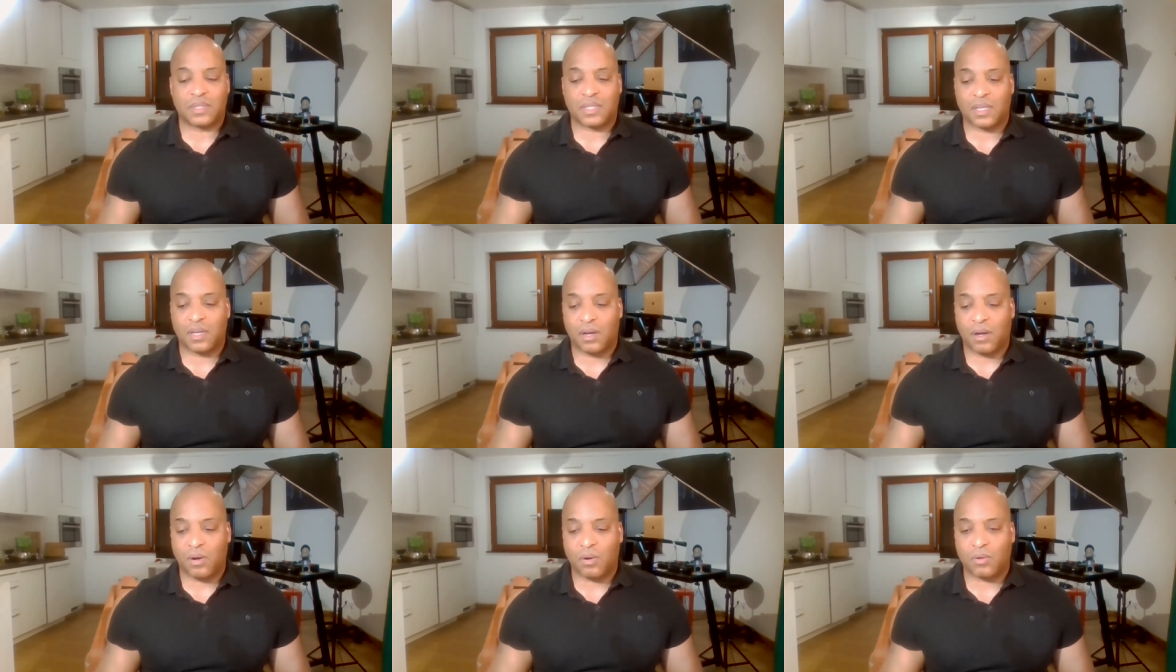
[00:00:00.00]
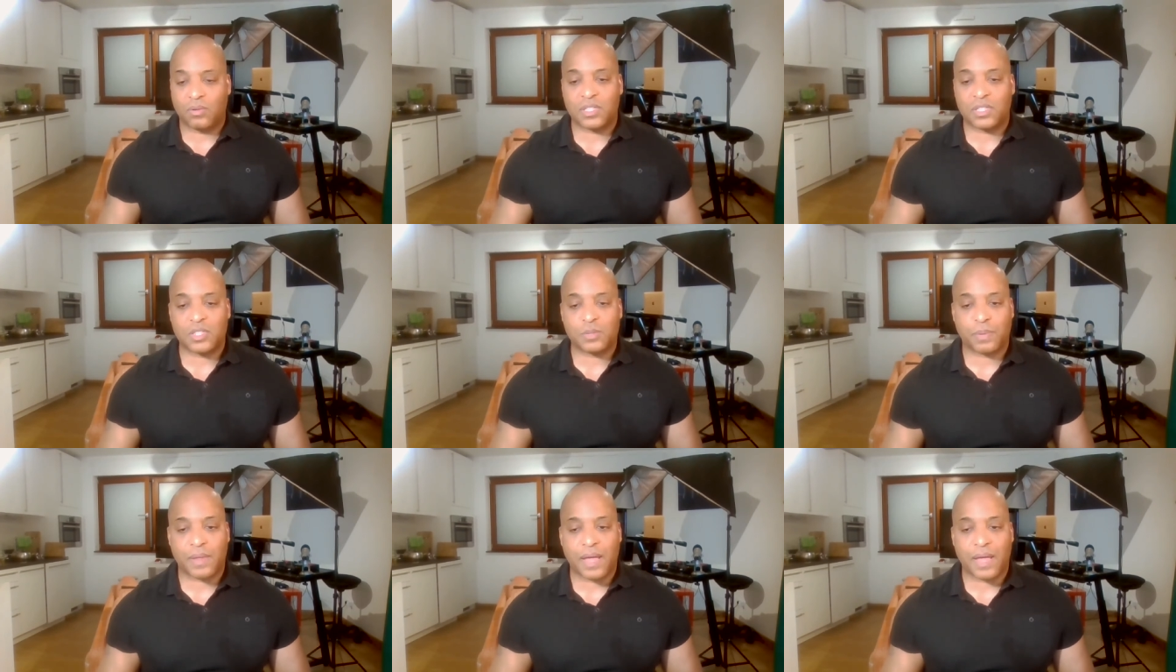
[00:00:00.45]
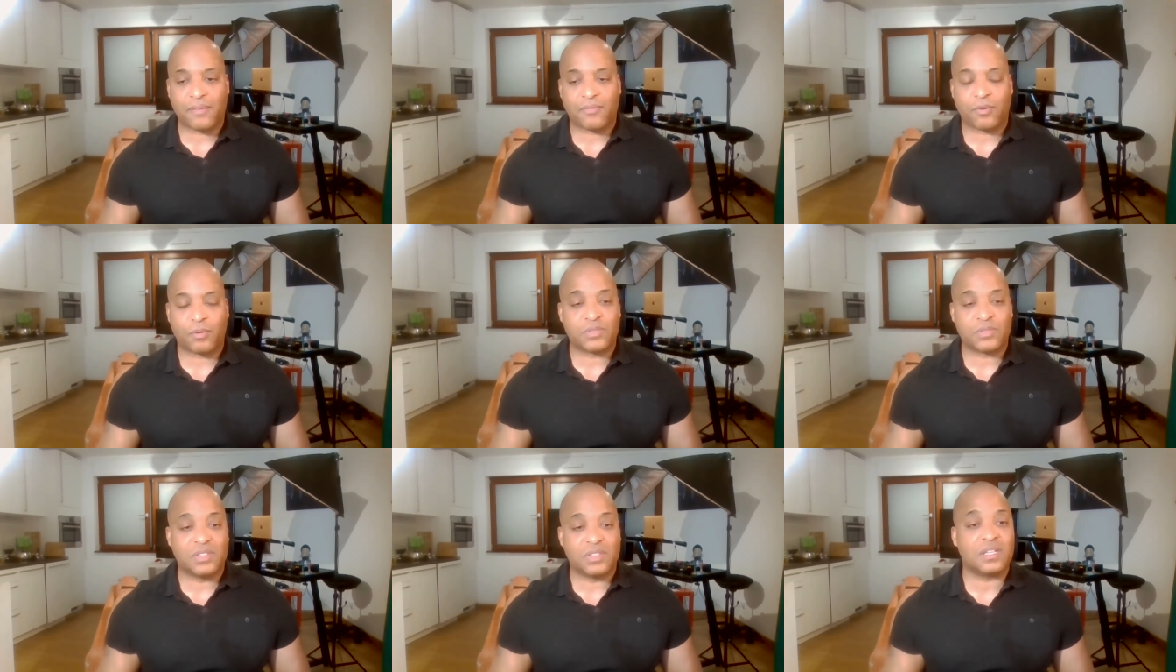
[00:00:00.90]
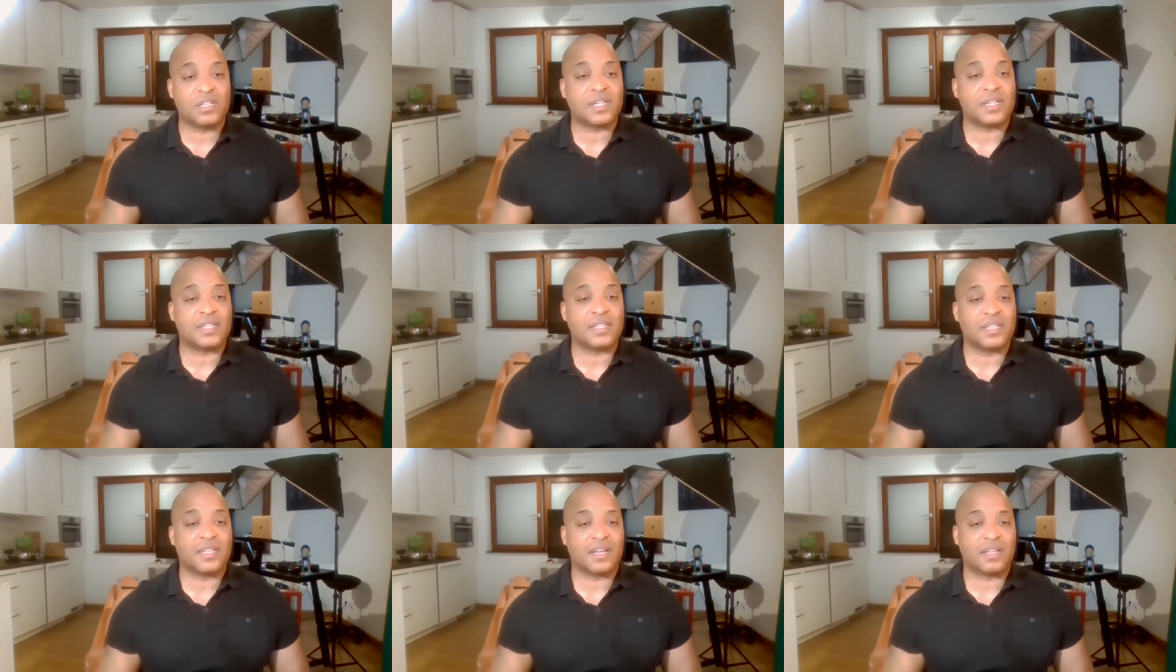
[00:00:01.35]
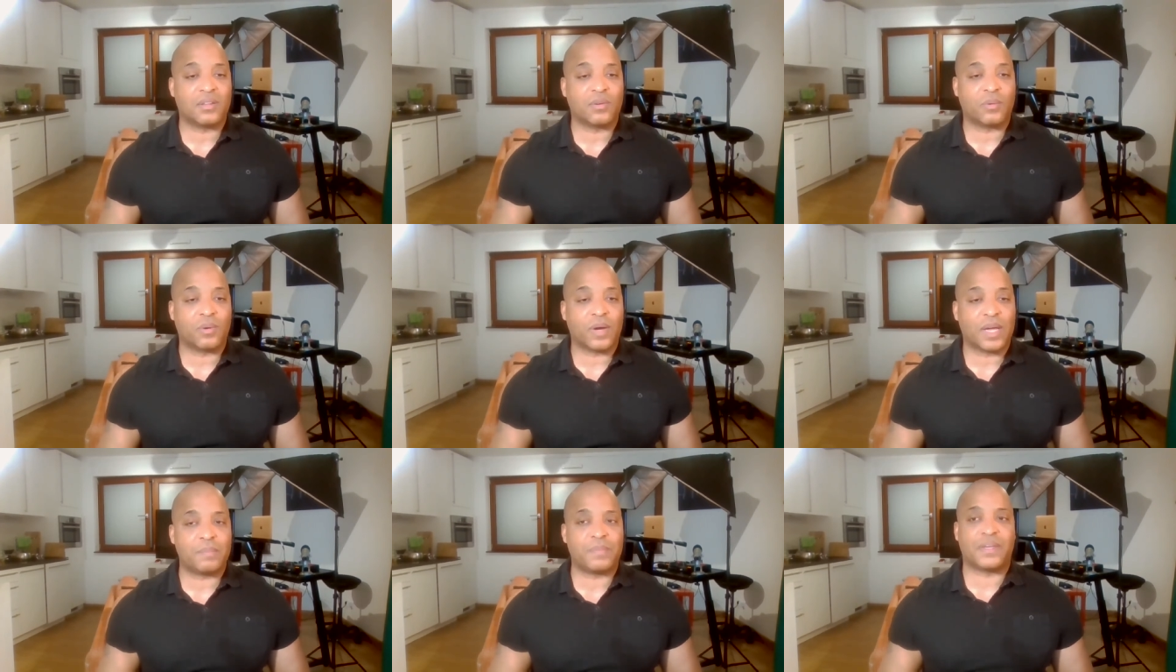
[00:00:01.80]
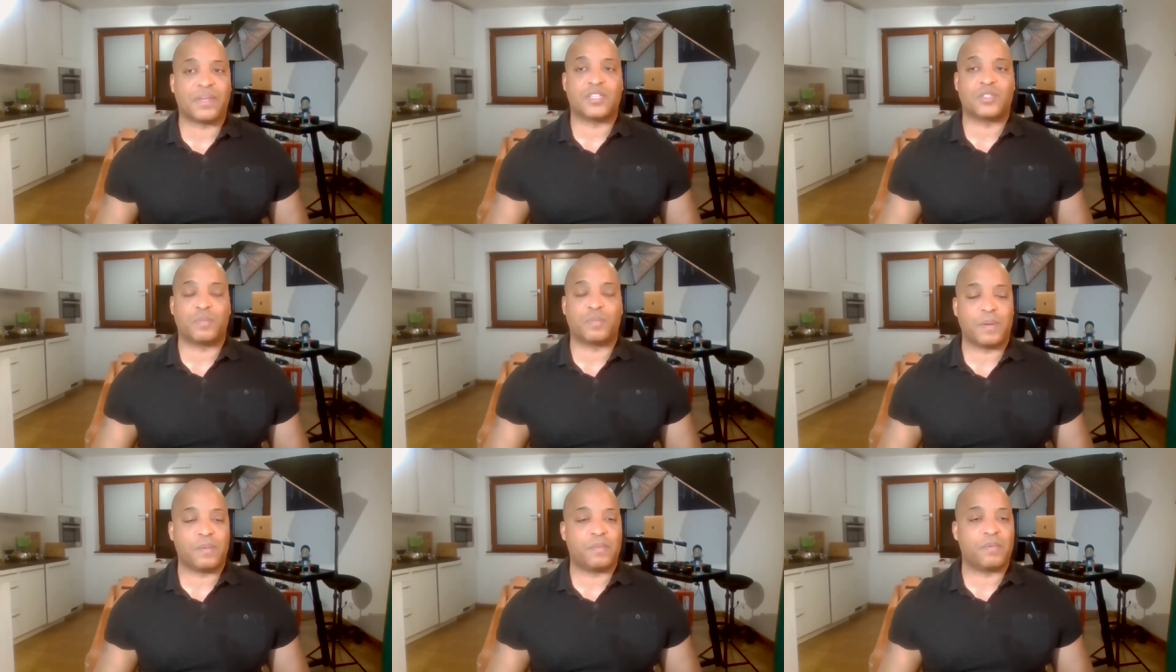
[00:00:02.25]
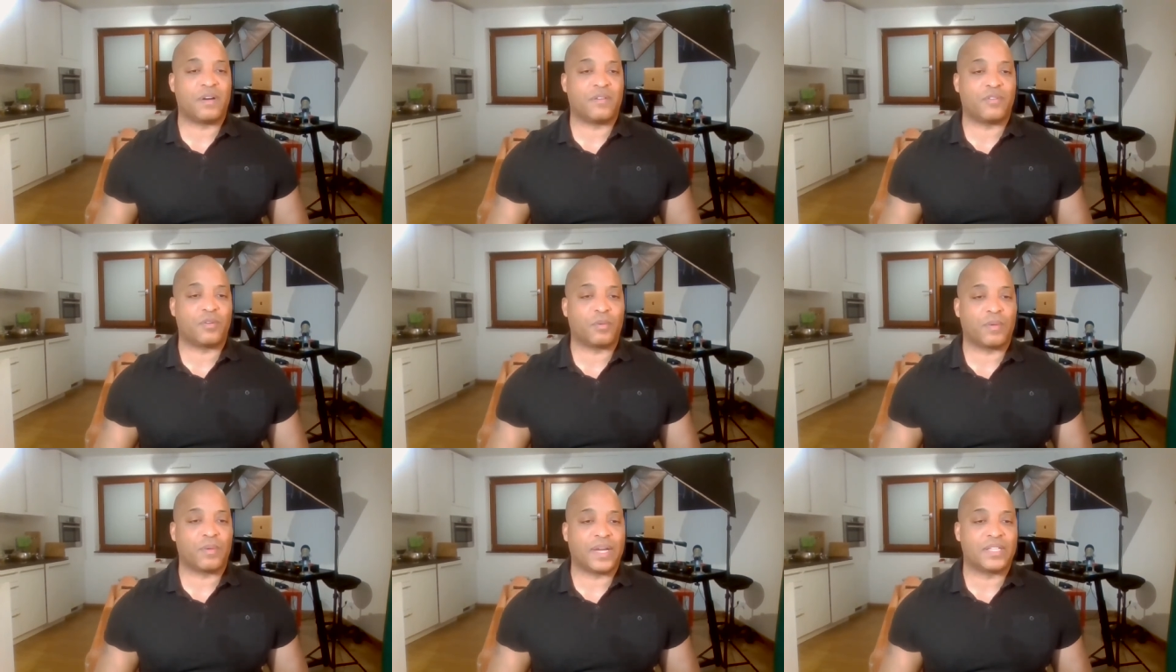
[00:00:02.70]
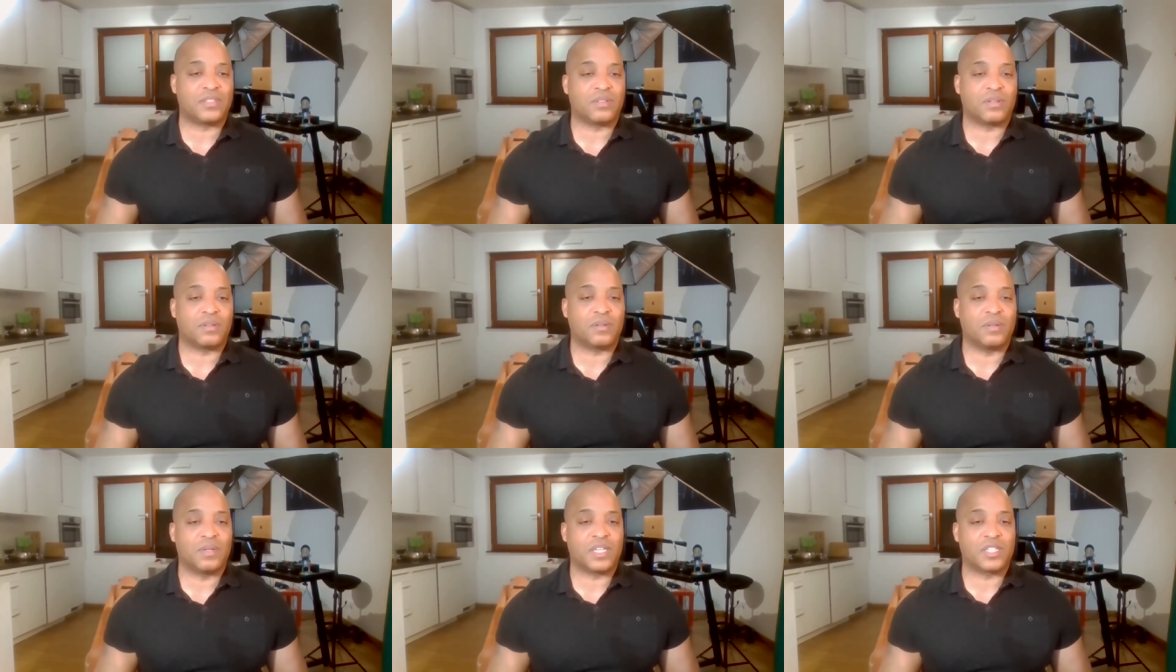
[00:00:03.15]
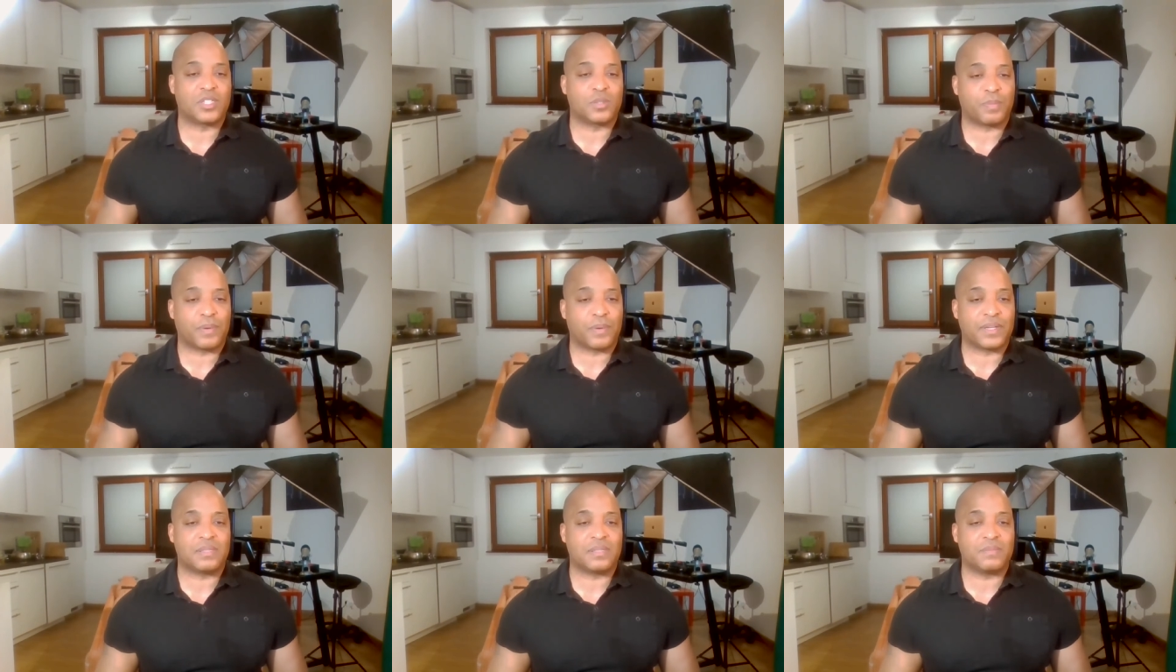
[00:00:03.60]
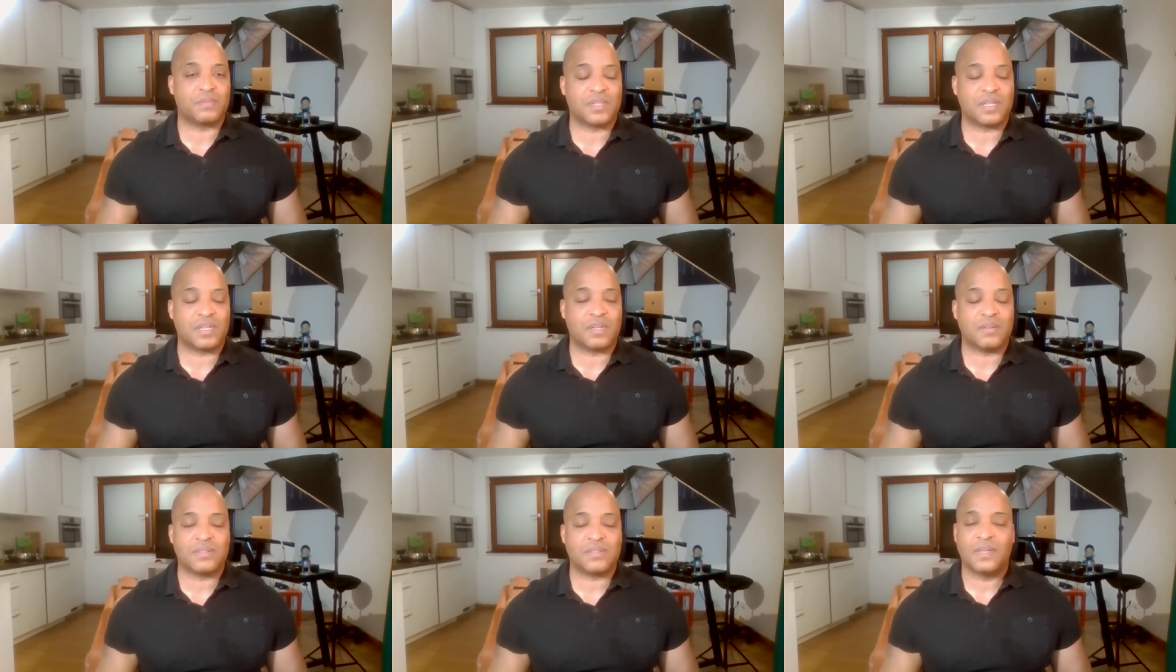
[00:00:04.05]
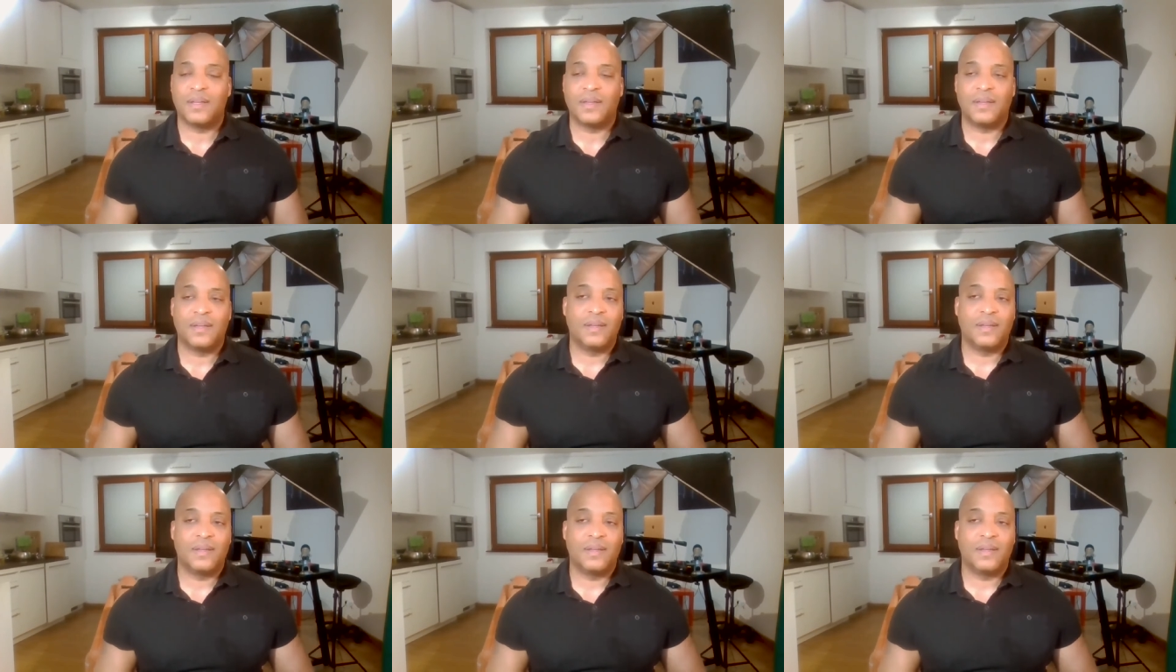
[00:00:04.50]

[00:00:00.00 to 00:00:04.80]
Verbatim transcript: own only platforms looking the other way because people have a right to express themselves.